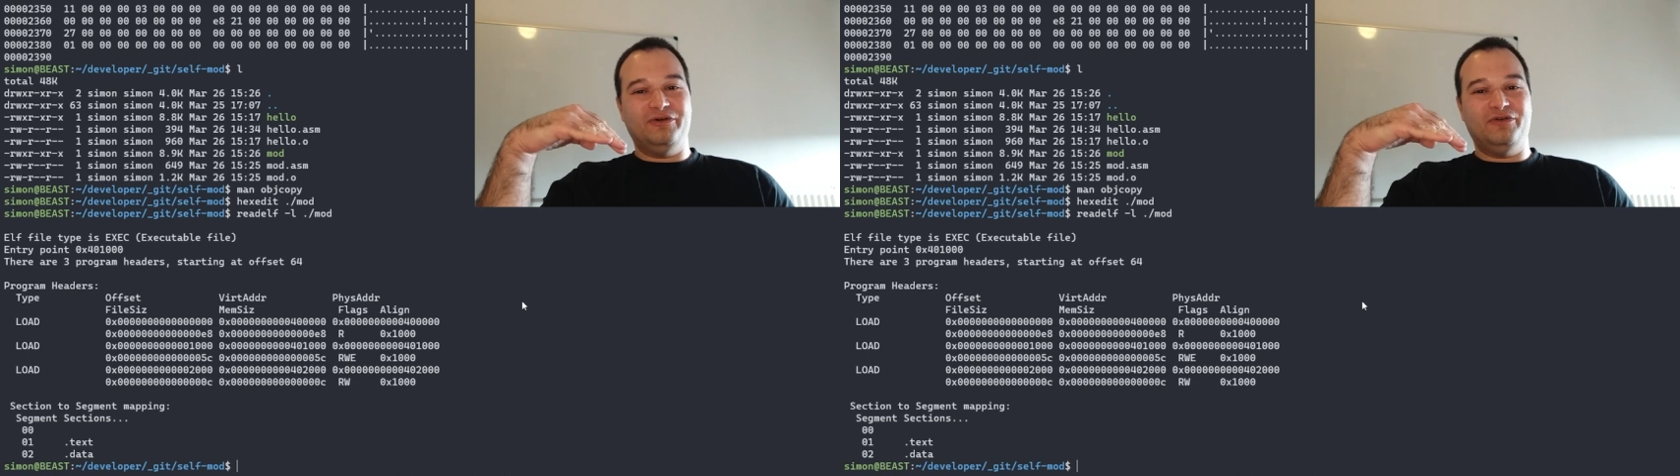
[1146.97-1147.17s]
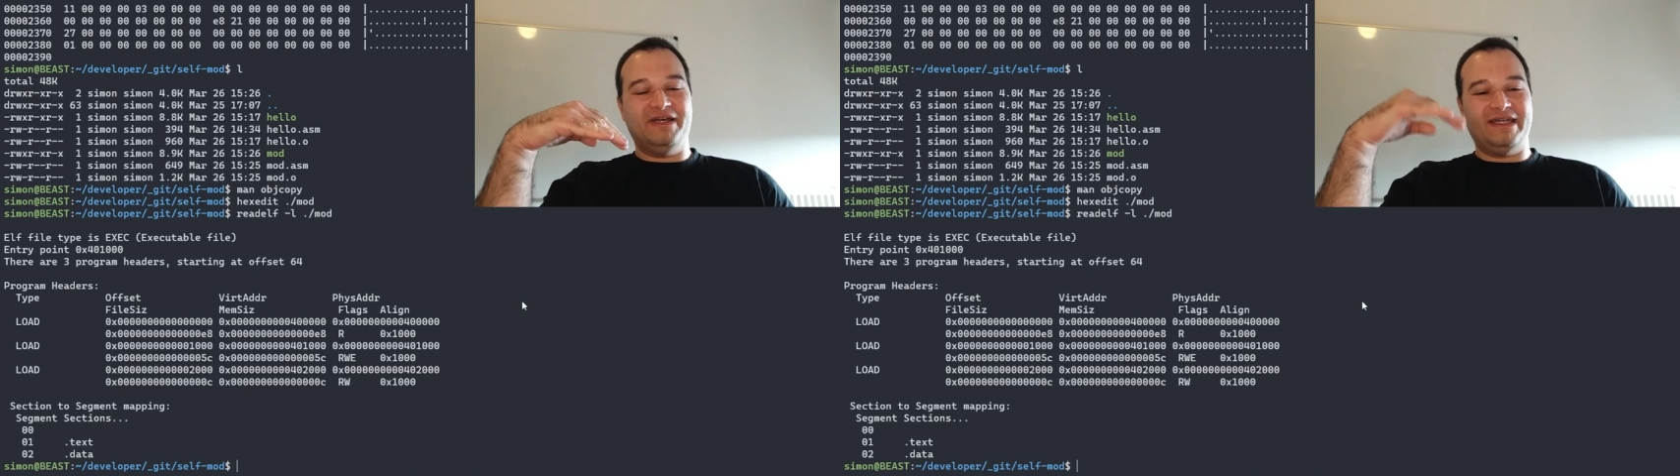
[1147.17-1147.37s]

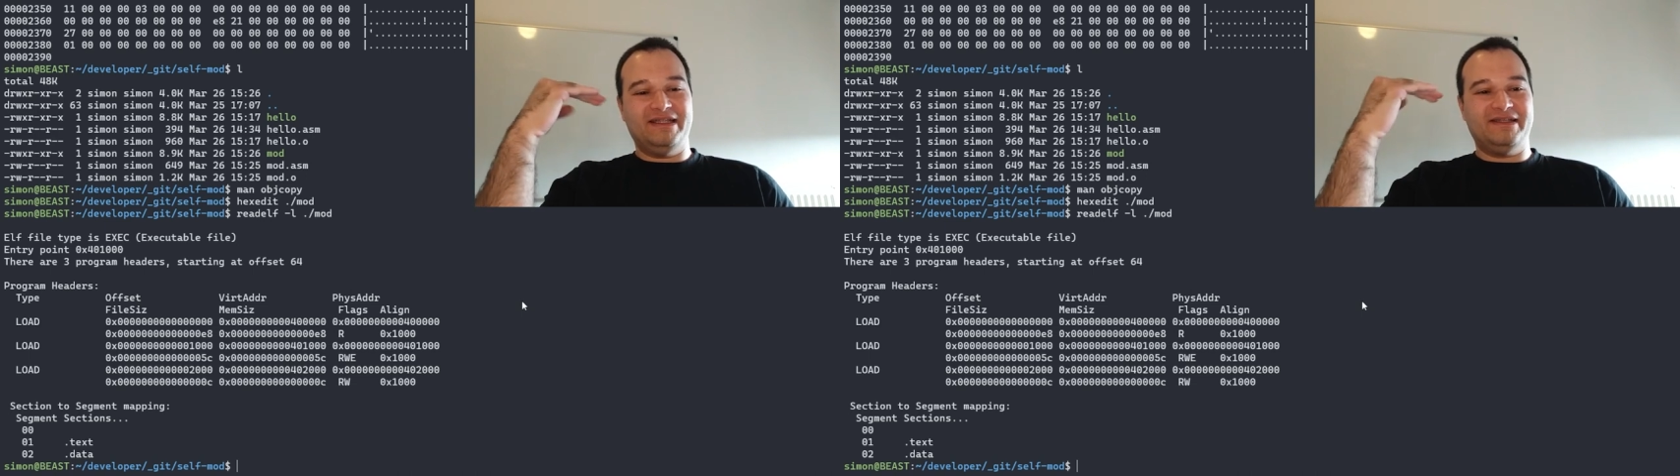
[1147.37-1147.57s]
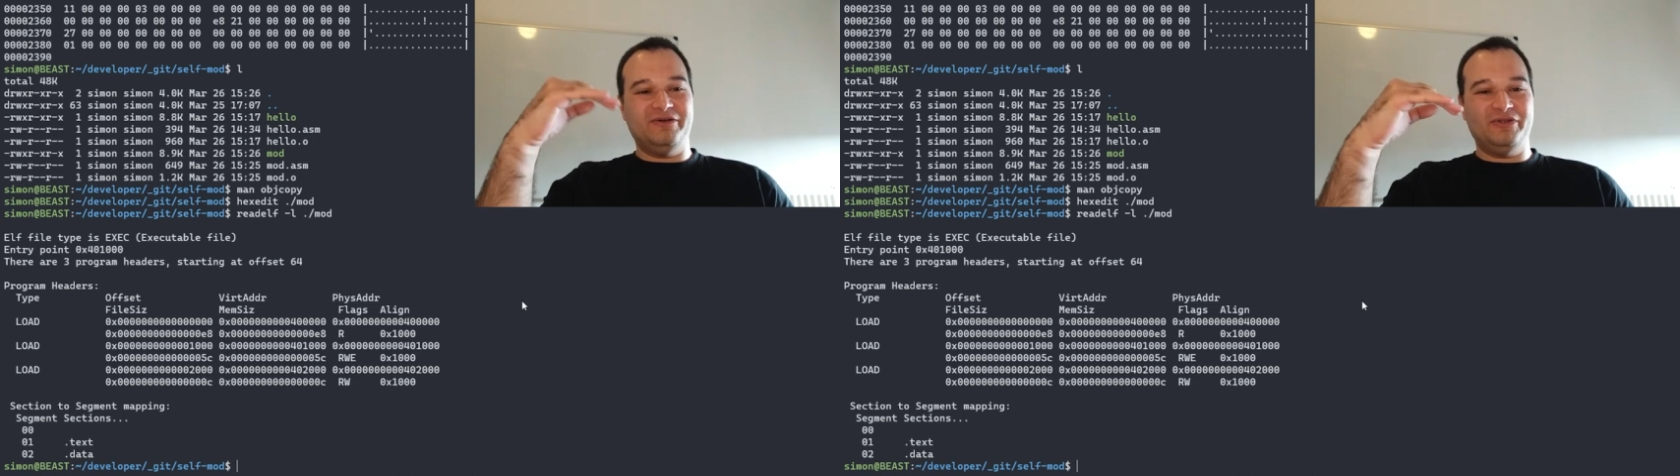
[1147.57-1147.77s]
over
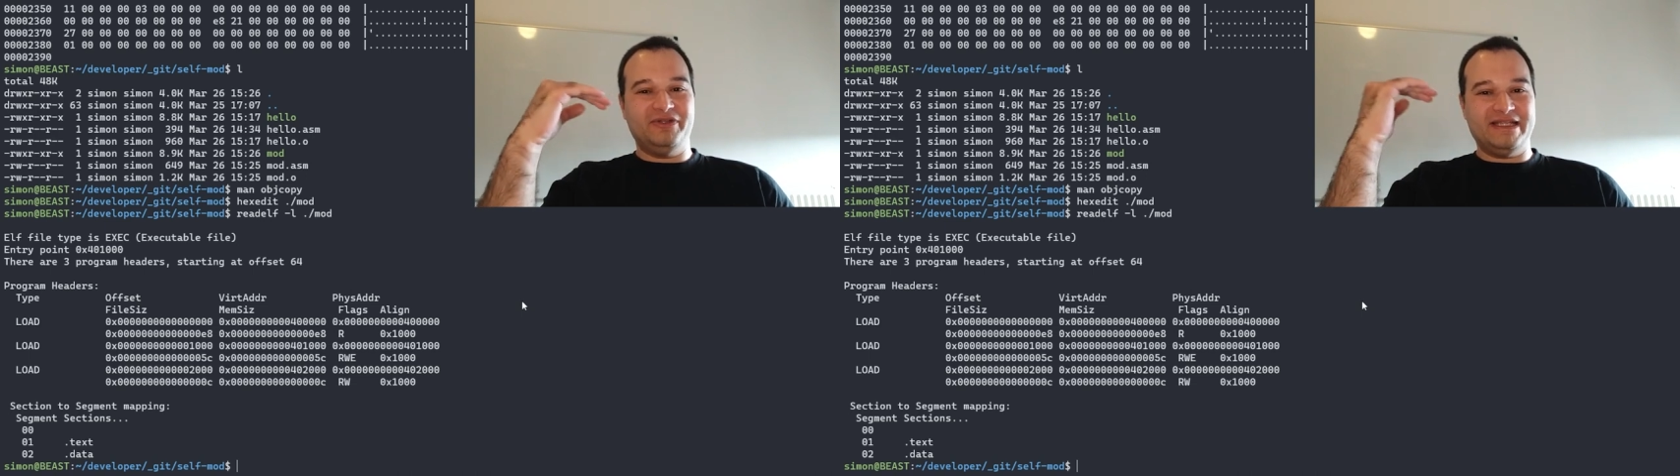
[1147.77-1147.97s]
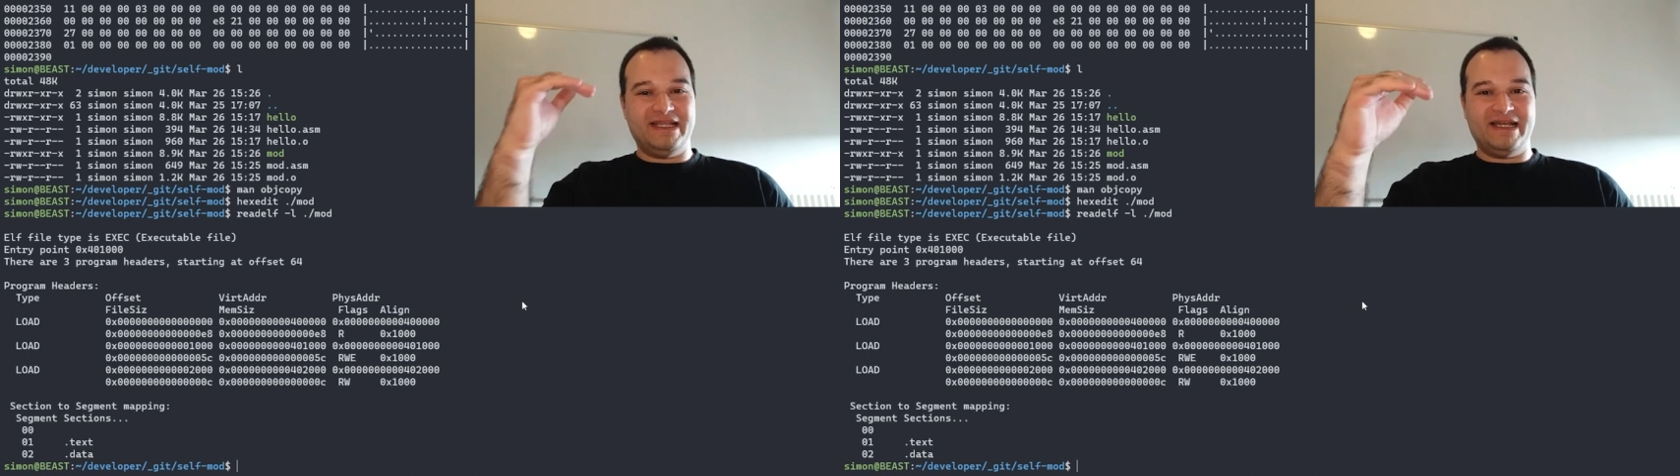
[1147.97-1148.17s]
it, go to
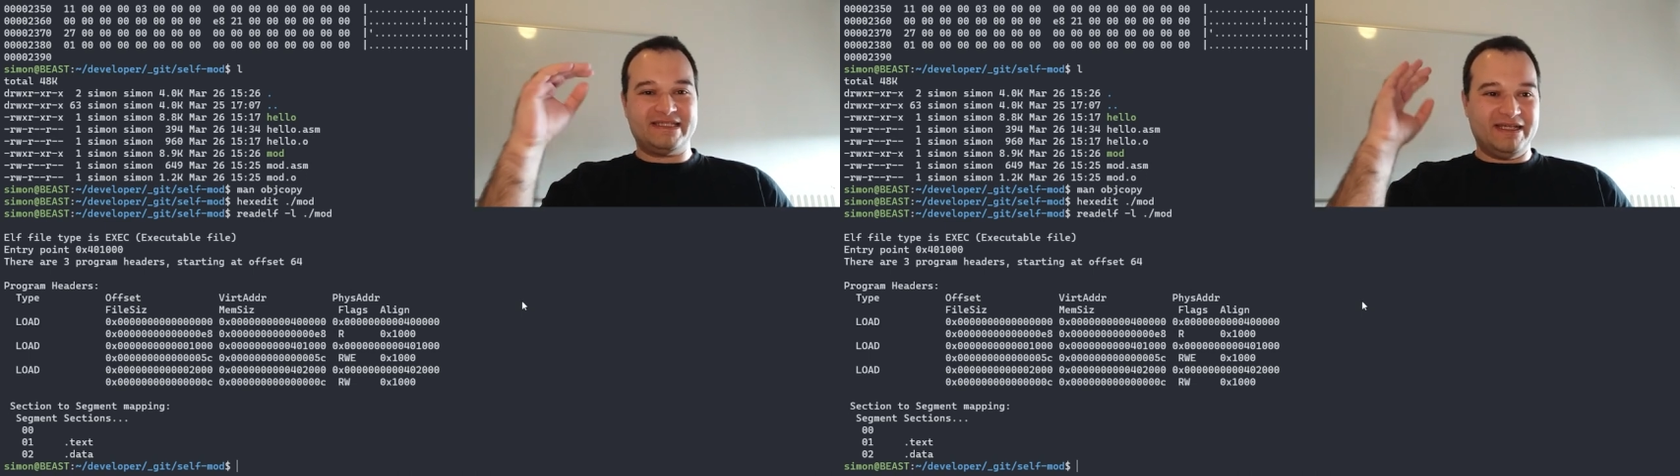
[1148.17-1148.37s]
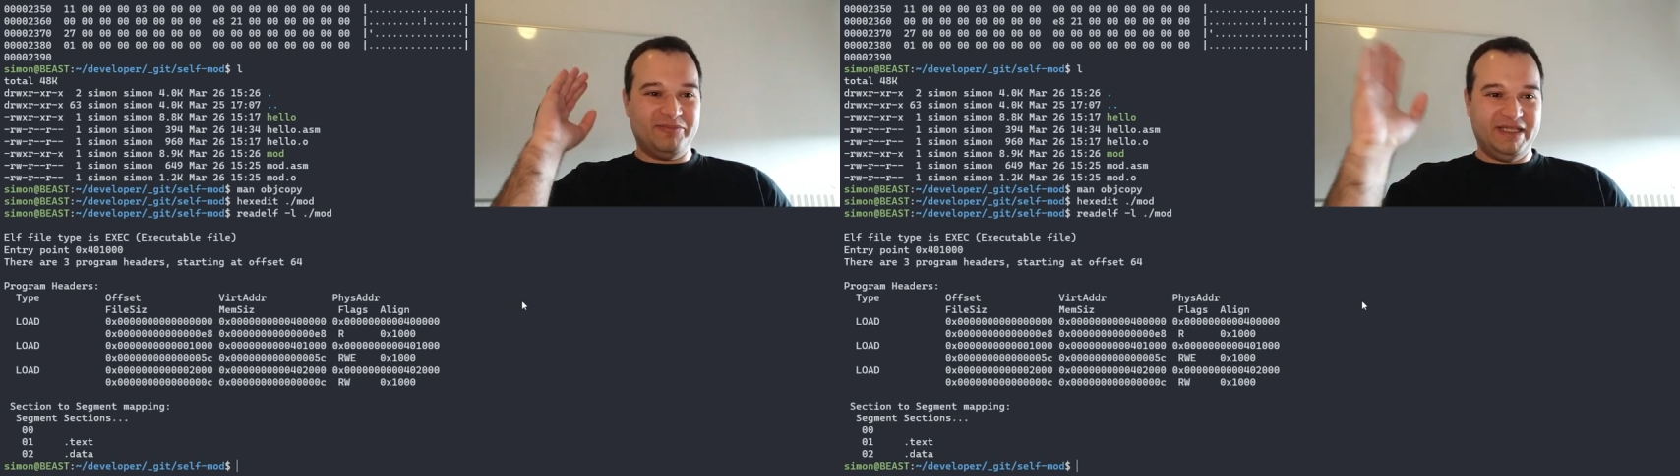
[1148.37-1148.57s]
the text
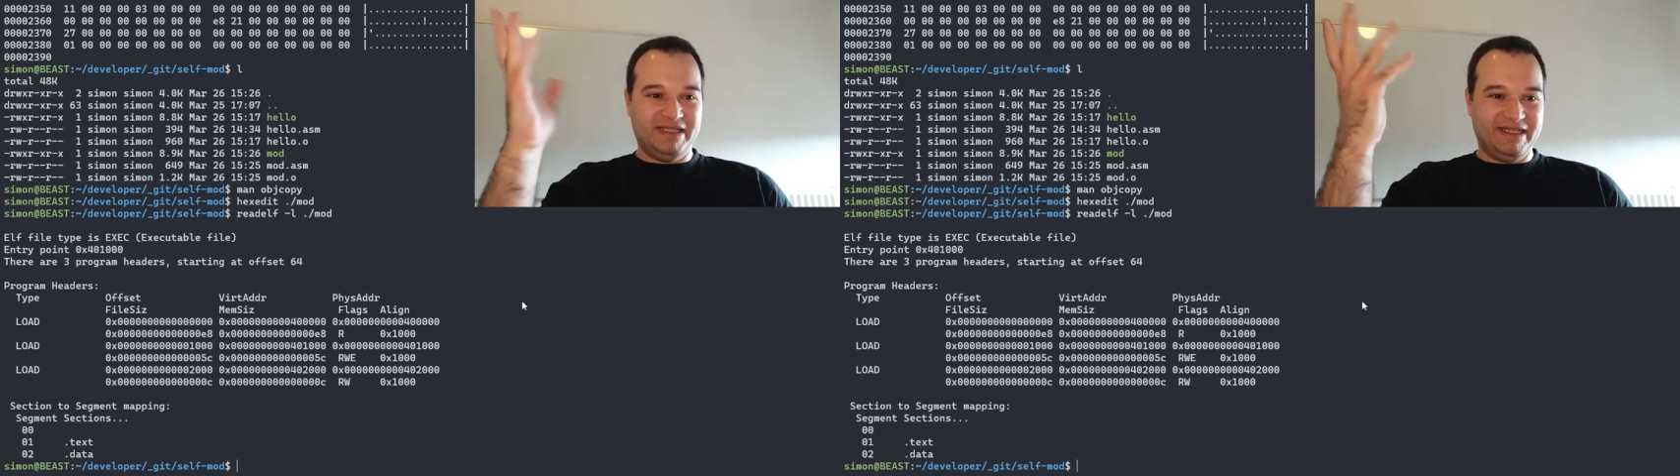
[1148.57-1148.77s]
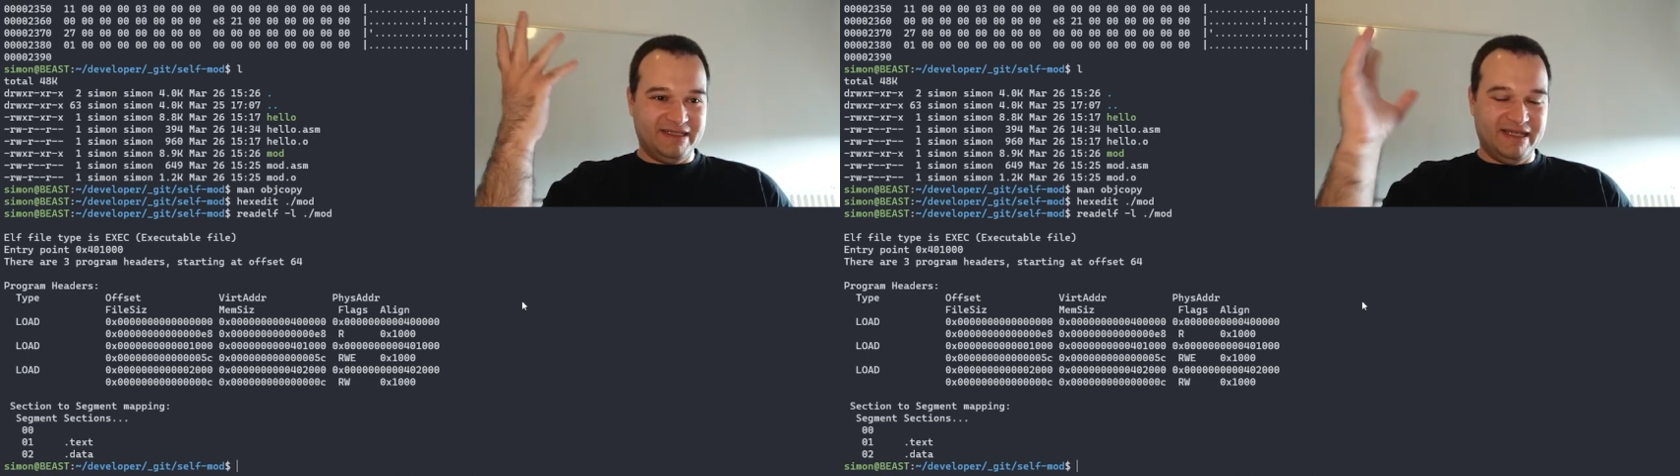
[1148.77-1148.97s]
segment
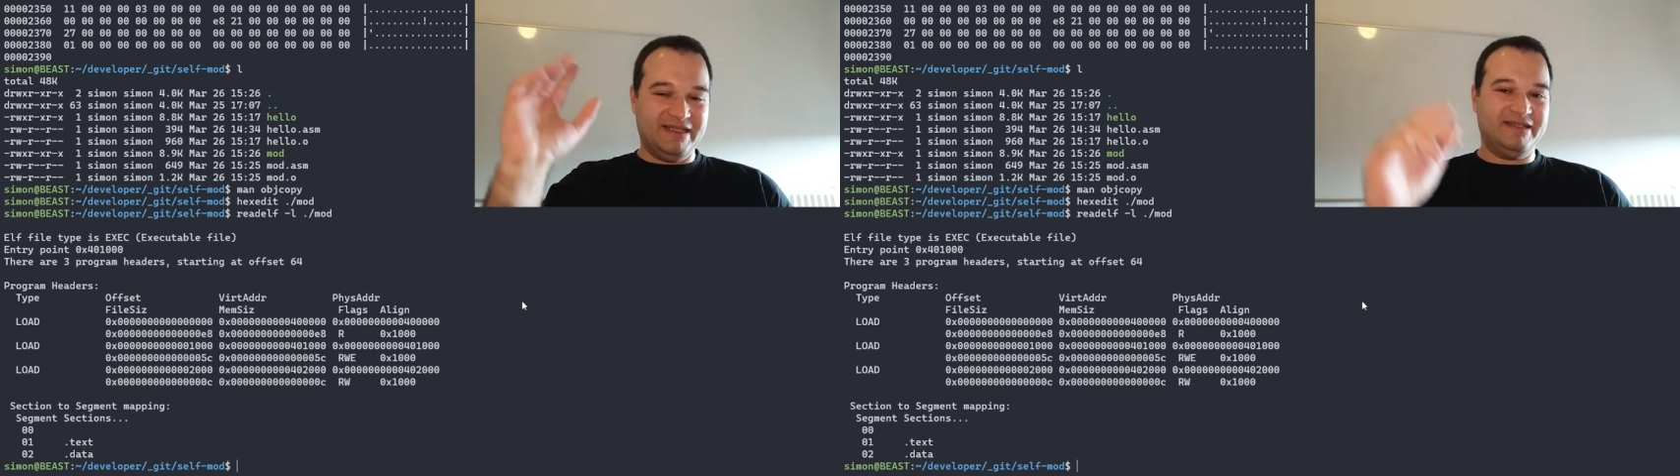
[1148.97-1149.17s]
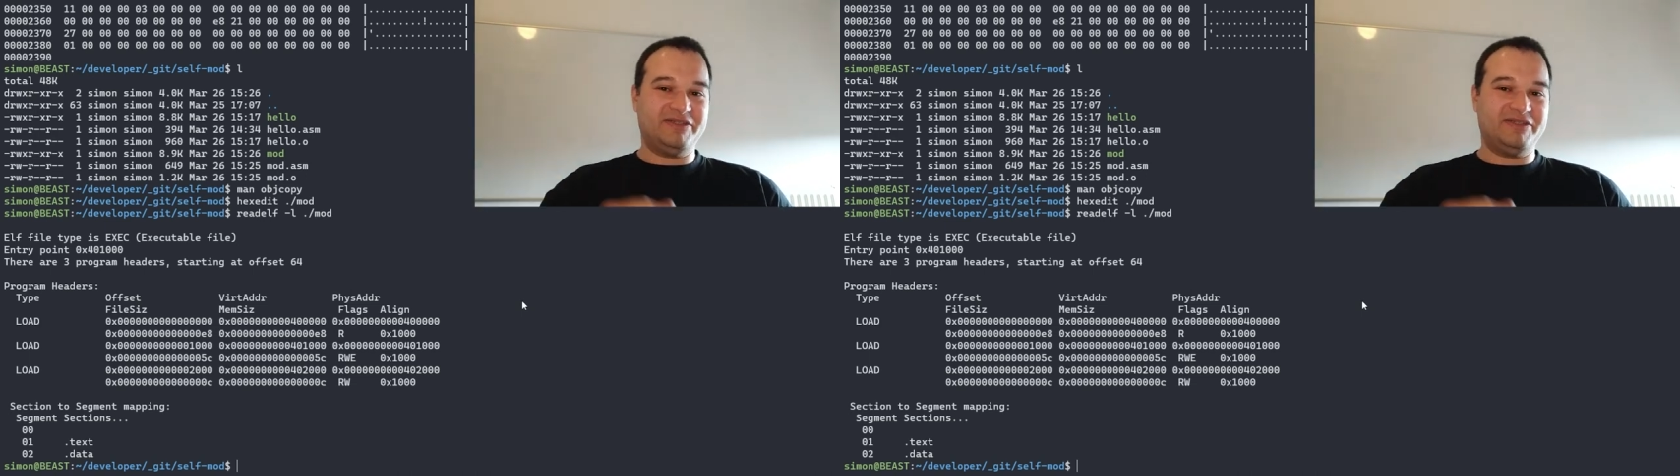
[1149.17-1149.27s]
and and